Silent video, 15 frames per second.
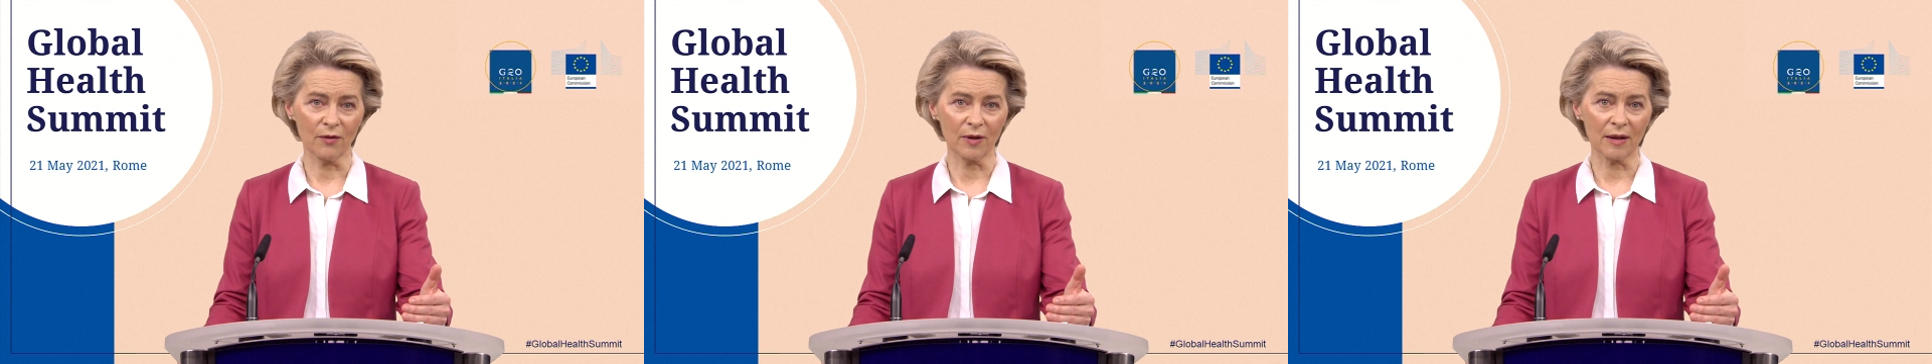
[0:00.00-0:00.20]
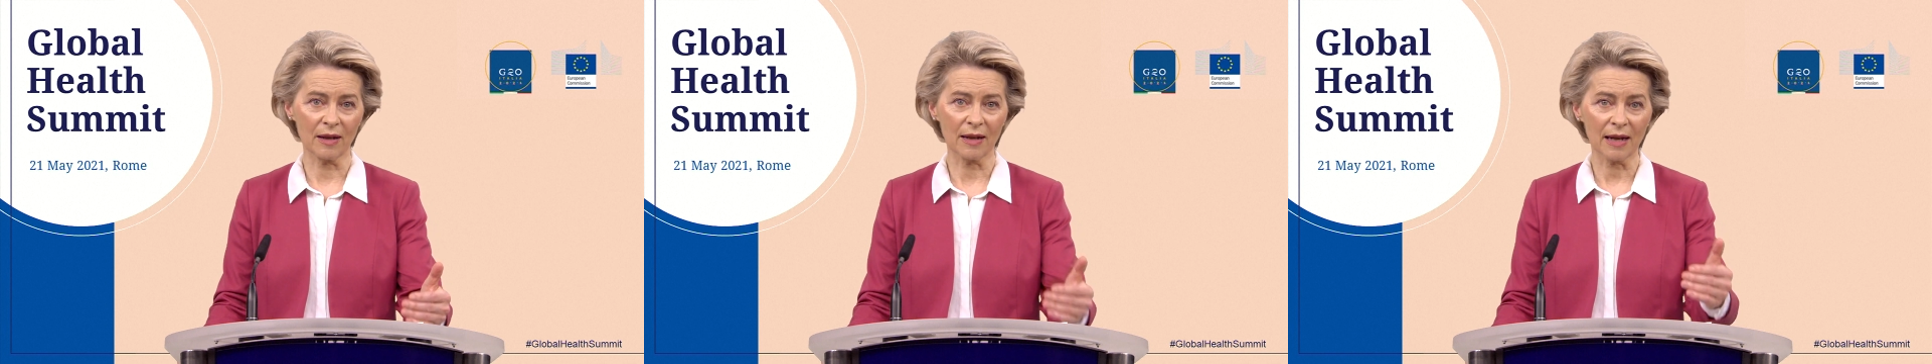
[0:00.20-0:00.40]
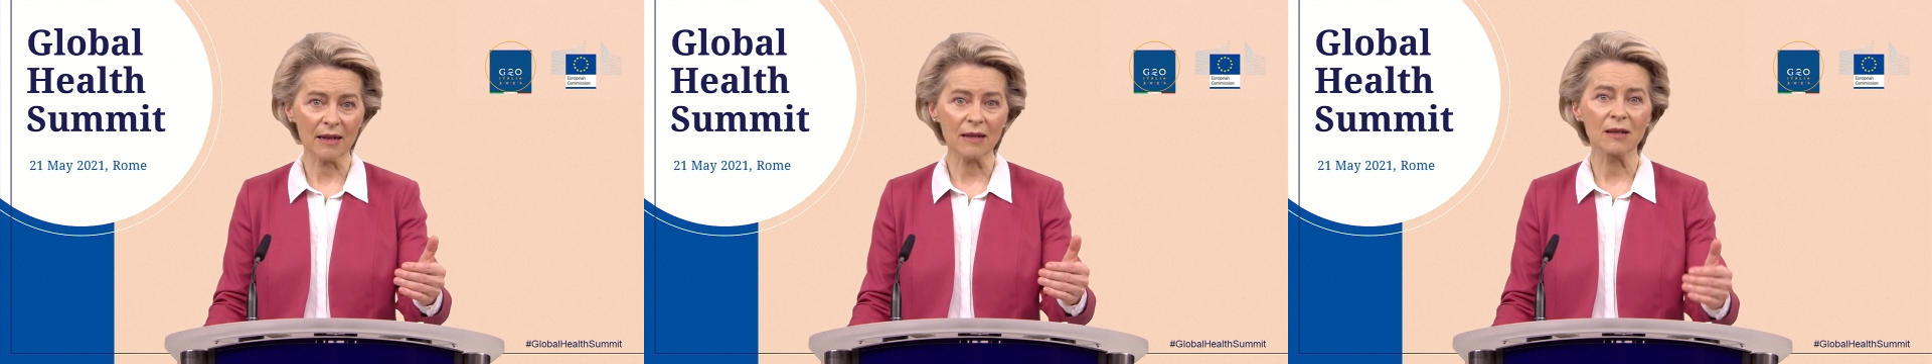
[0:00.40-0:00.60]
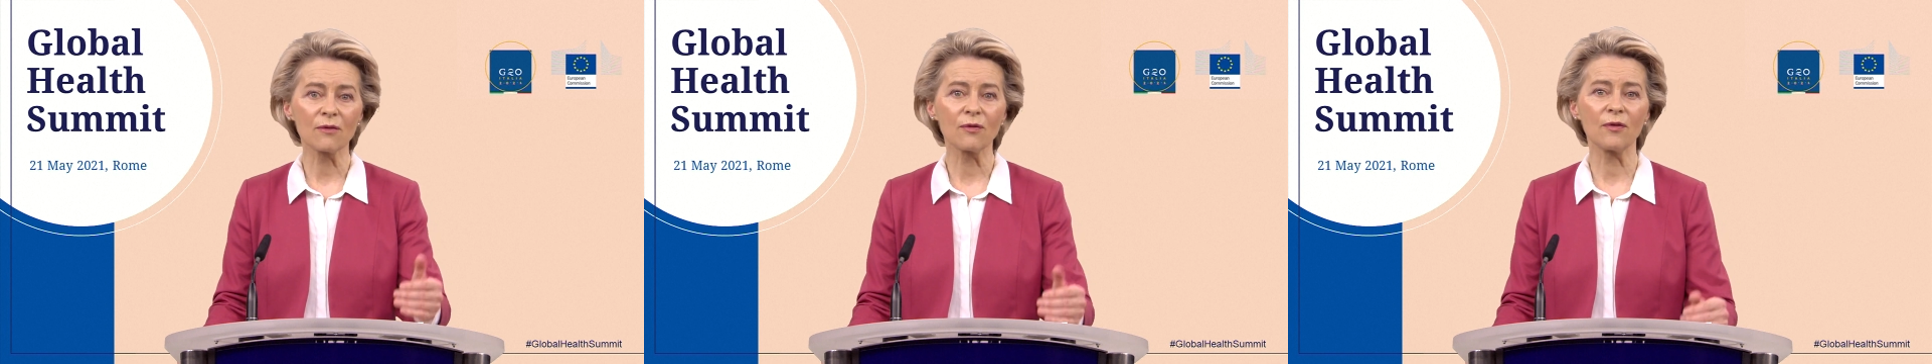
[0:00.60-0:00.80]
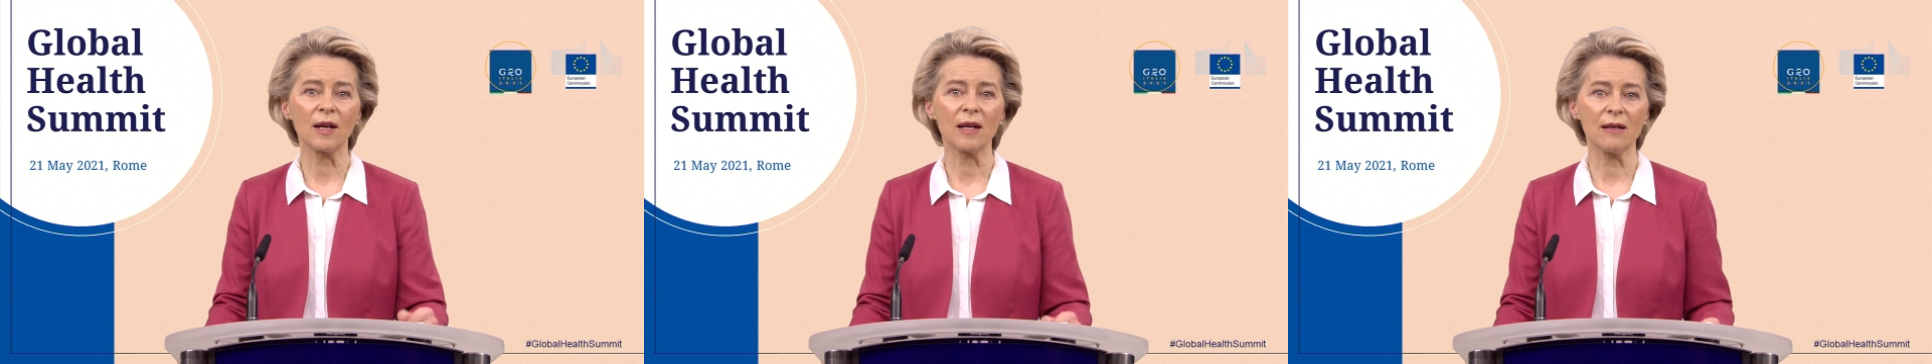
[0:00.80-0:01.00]
in the next
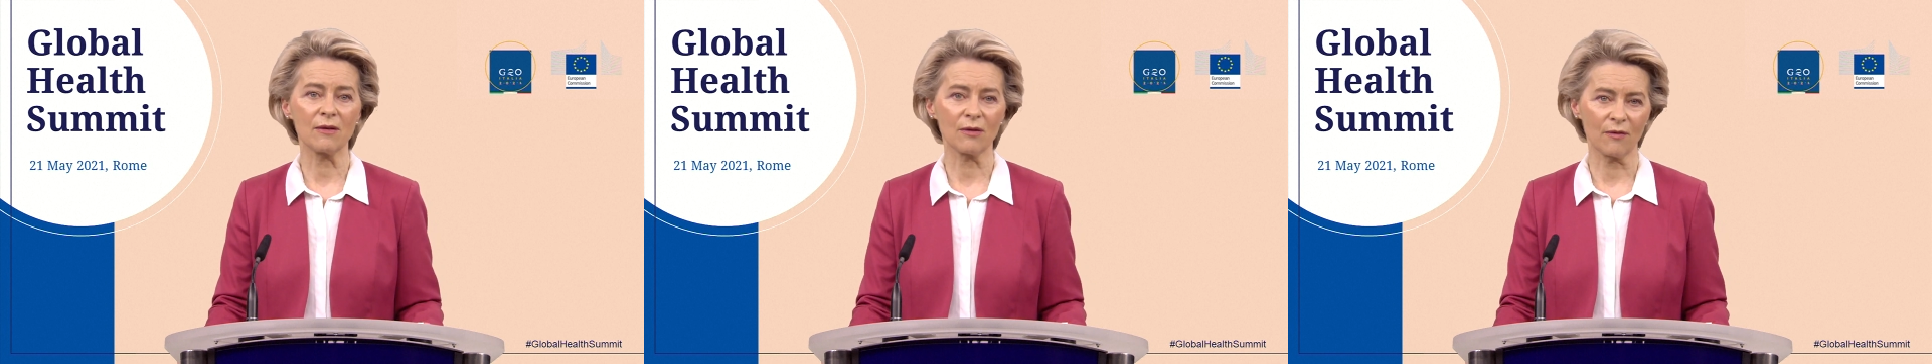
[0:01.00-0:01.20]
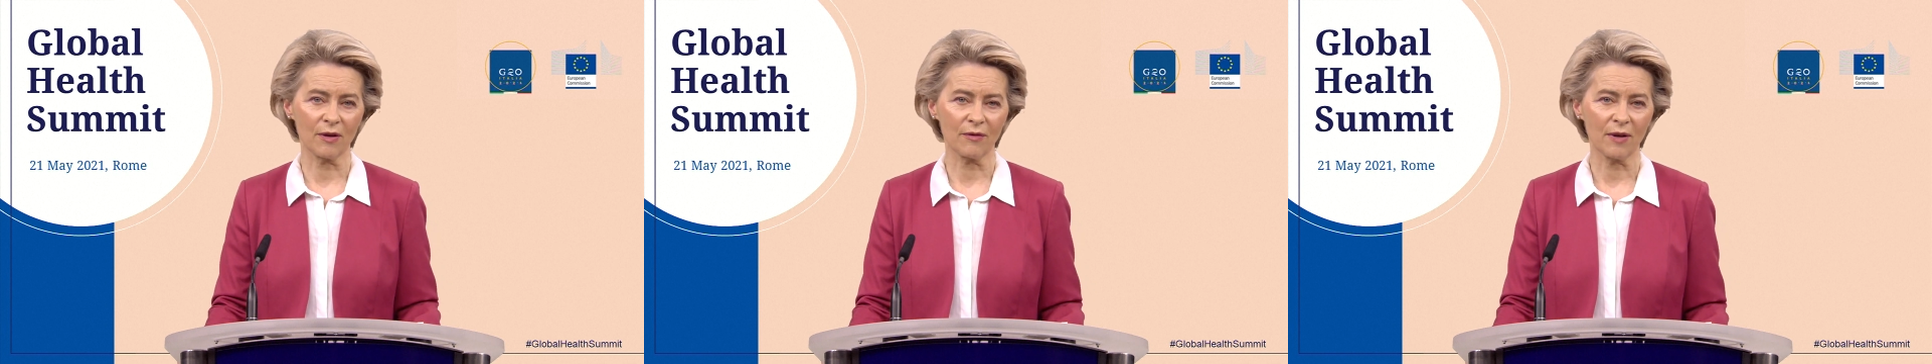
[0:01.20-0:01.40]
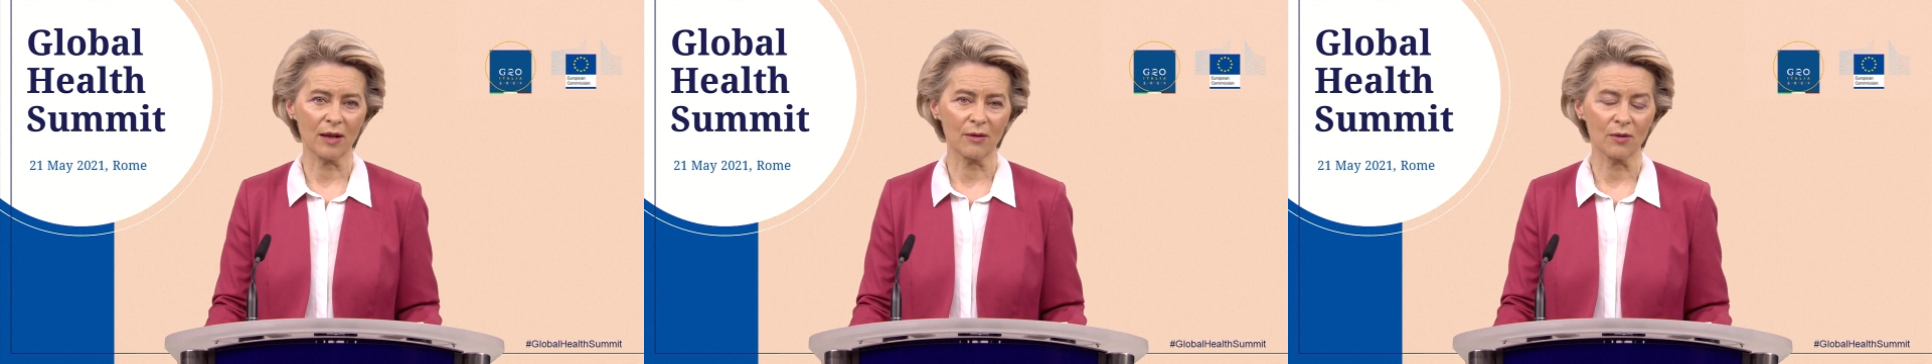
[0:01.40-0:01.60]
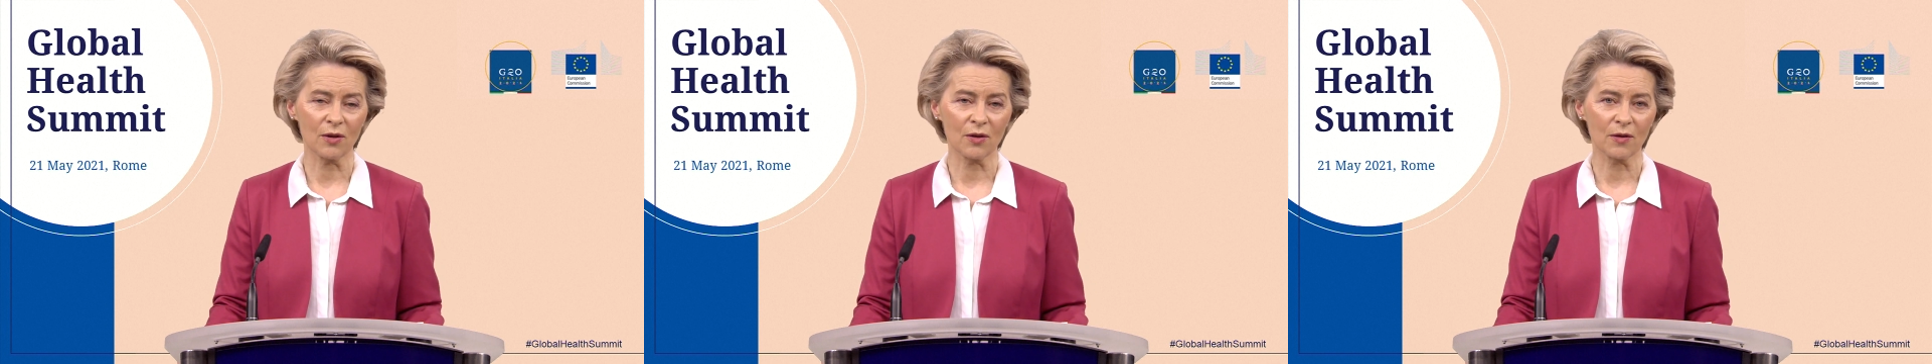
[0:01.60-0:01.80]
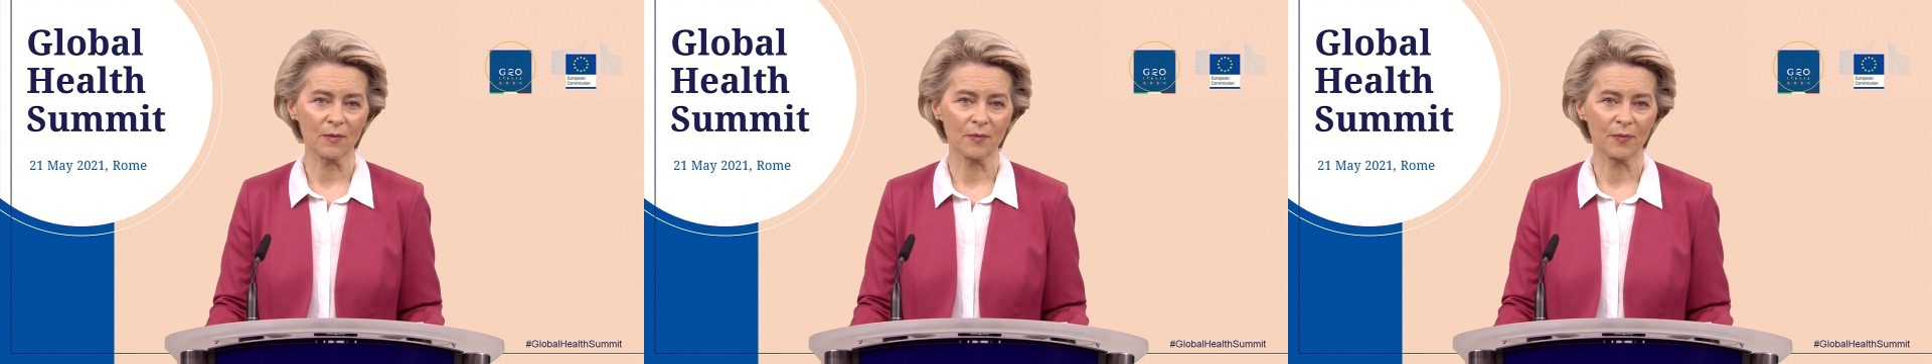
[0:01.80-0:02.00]
phase of the
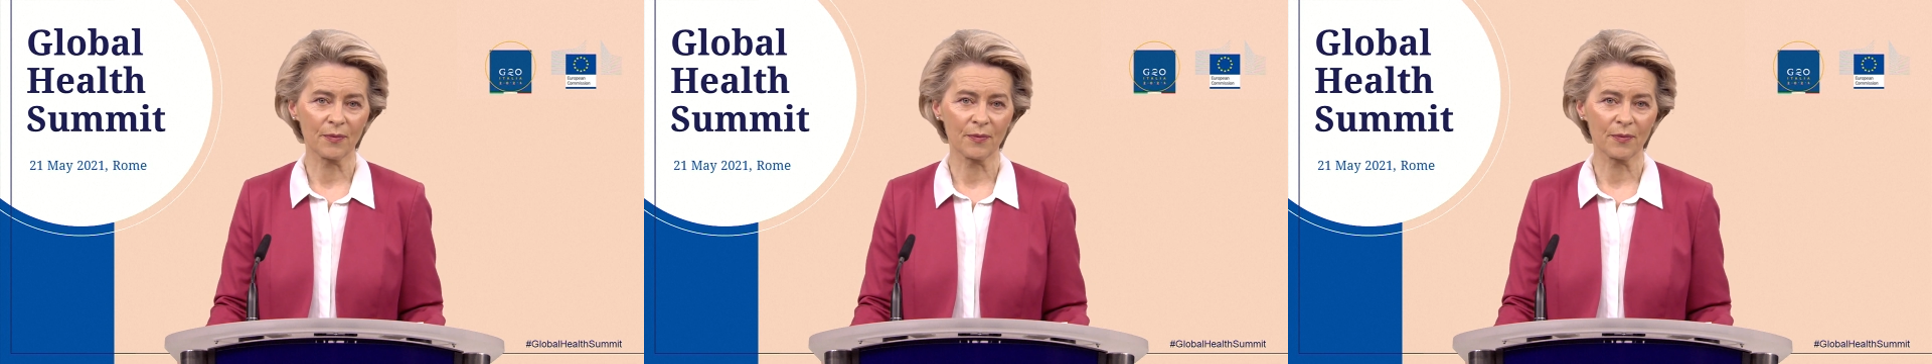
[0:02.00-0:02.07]
virus.